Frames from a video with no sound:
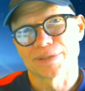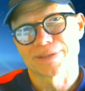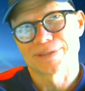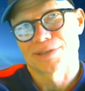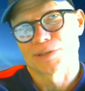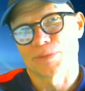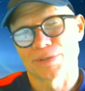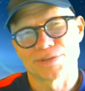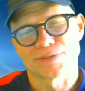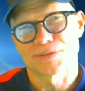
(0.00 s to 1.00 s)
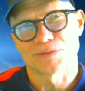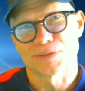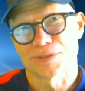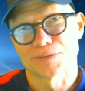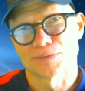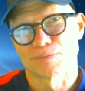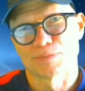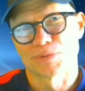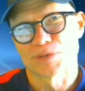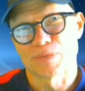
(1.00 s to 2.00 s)
The syllabus is
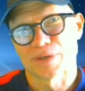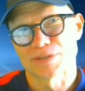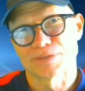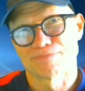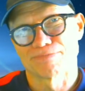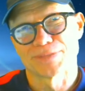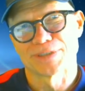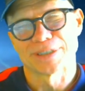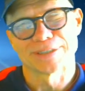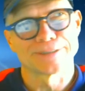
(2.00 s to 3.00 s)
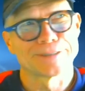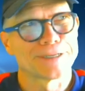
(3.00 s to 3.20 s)
pretty much just